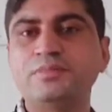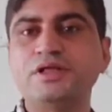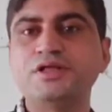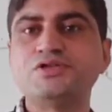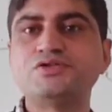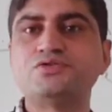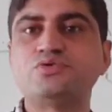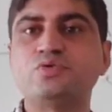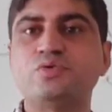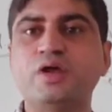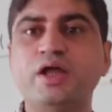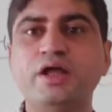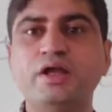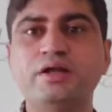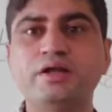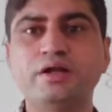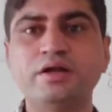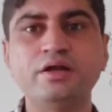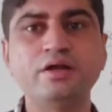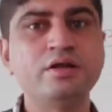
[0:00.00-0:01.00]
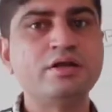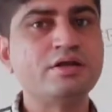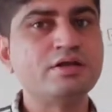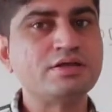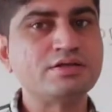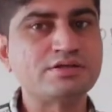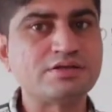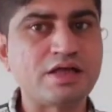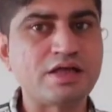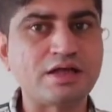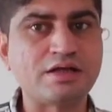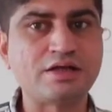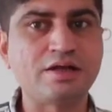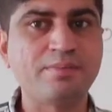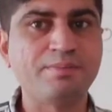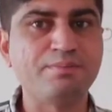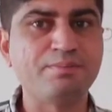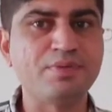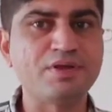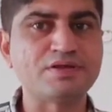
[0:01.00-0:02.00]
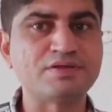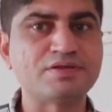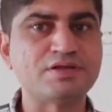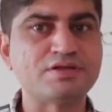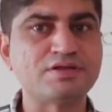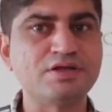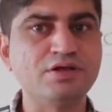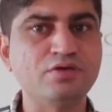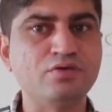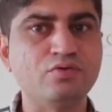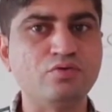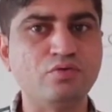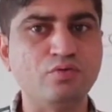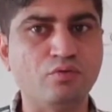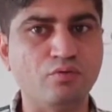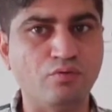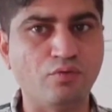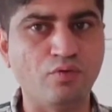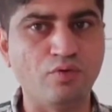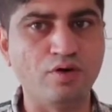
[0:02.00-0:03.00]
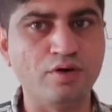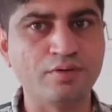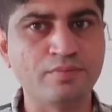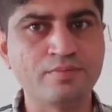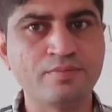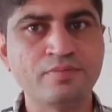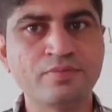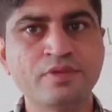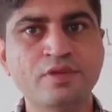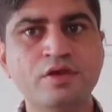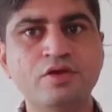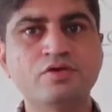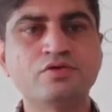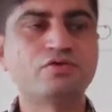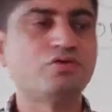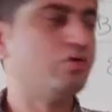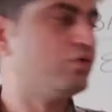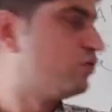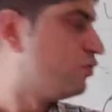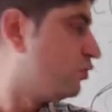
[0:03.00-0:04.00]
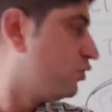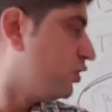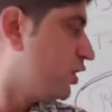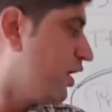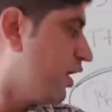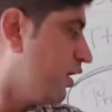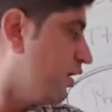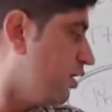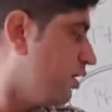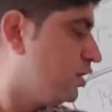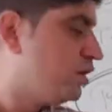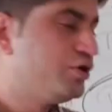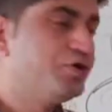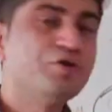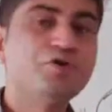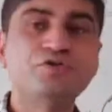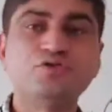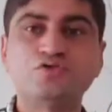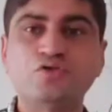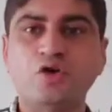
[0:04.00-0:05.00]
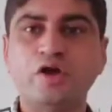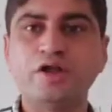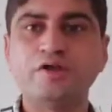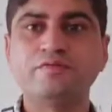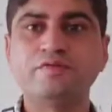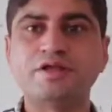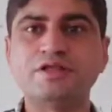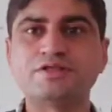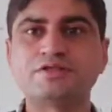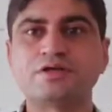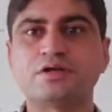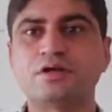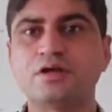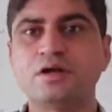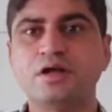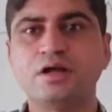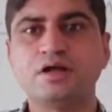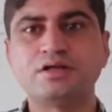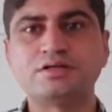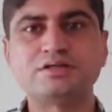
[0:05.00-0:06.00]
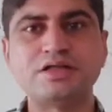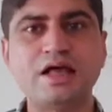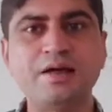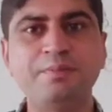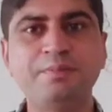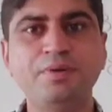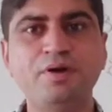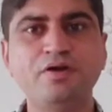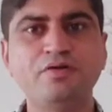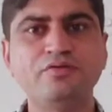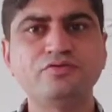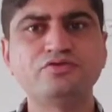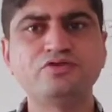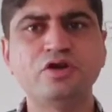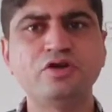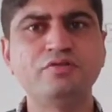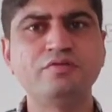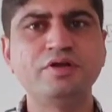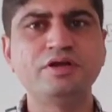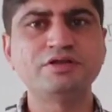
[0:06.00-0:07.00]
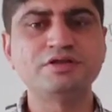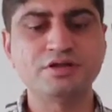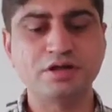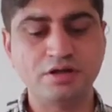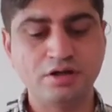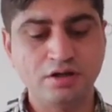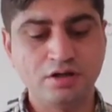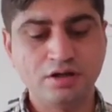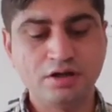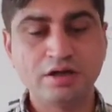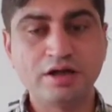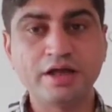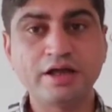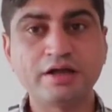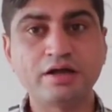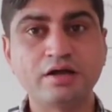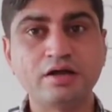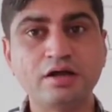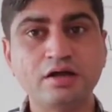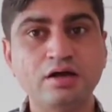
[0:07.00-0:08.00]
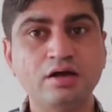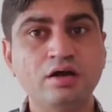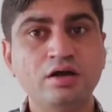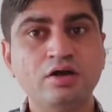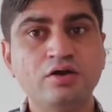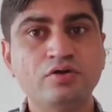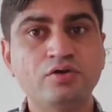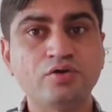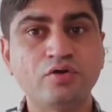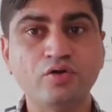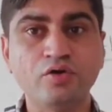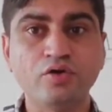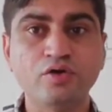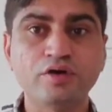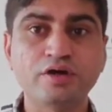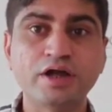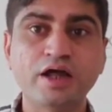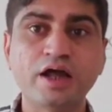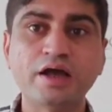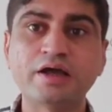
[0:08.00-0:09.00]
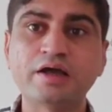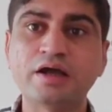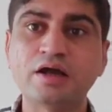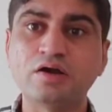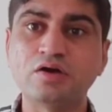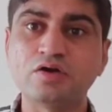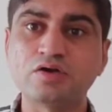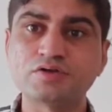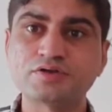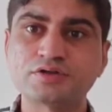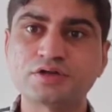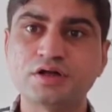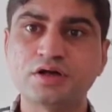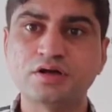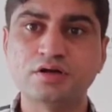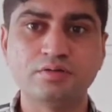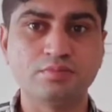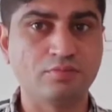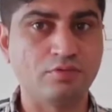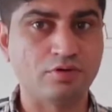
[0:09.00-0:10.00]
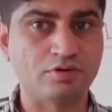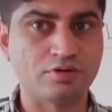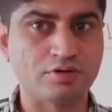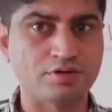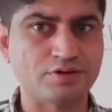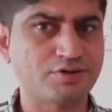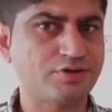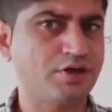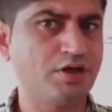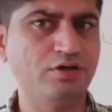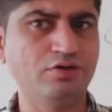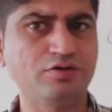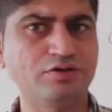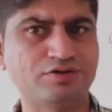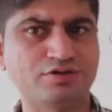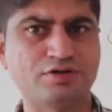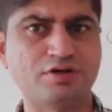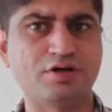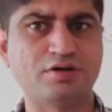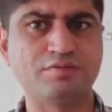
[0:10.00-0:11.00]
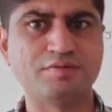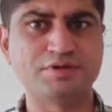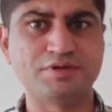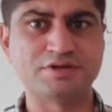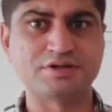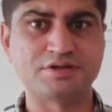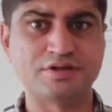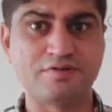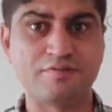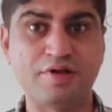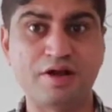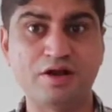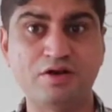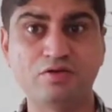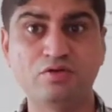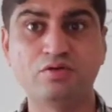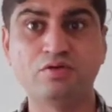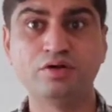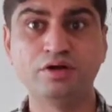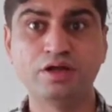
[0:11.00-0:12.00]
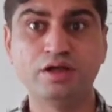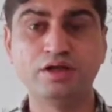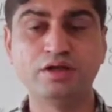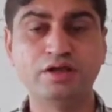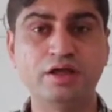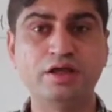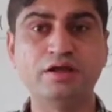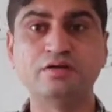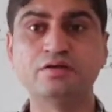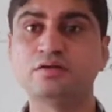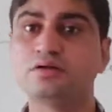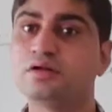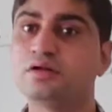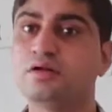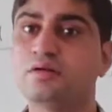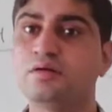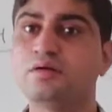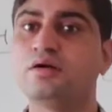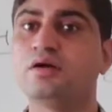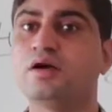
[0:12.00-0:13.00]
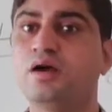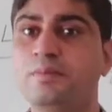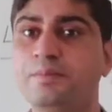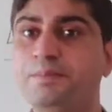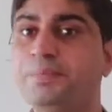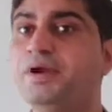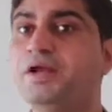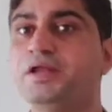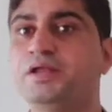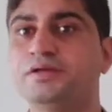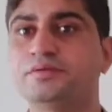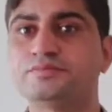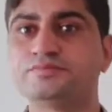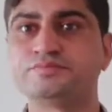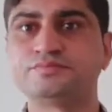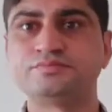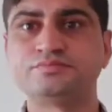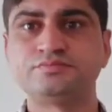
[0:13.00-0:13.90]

companies together set up business in. So here joint venture. Example of joint venture like Toyota Kirloskar Motors. Kirloskar, which is a well-known Indian company